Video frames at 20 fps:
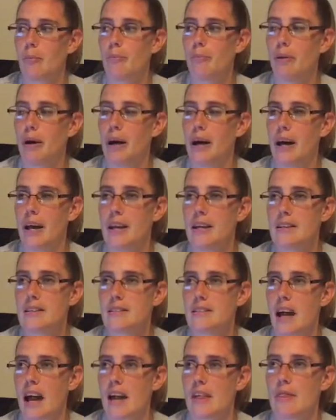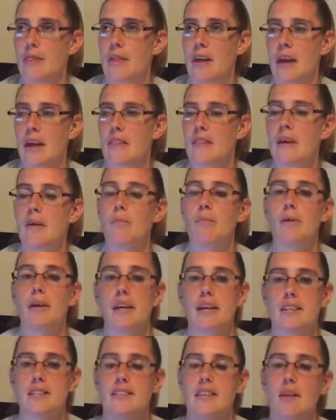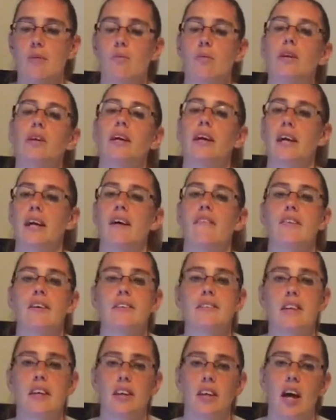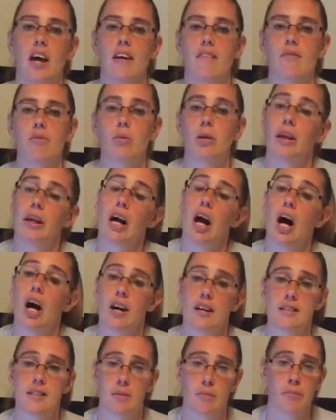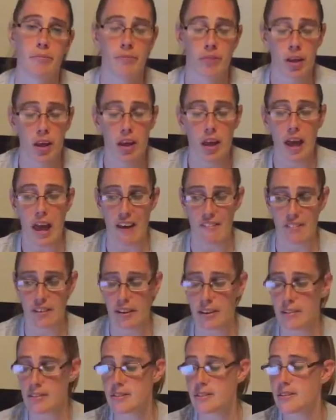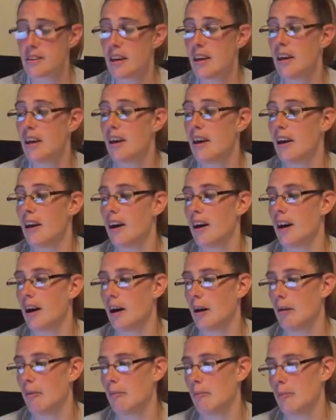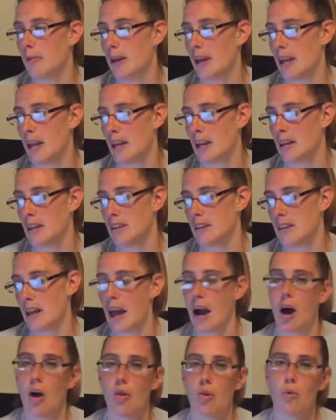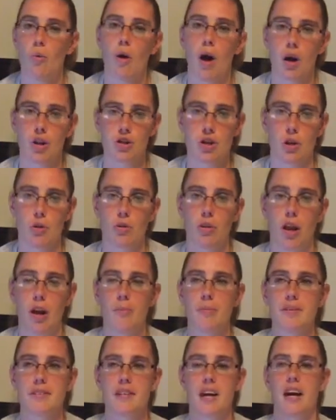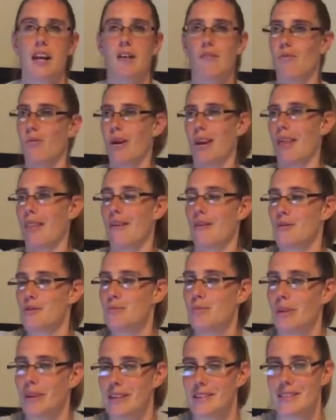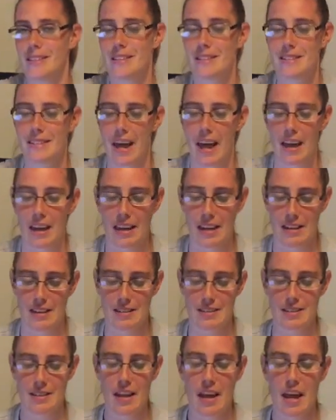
but I thank them because they really give us a lot of really awesome evidence. Um, and now the Washoe Club is kind of one of those places that is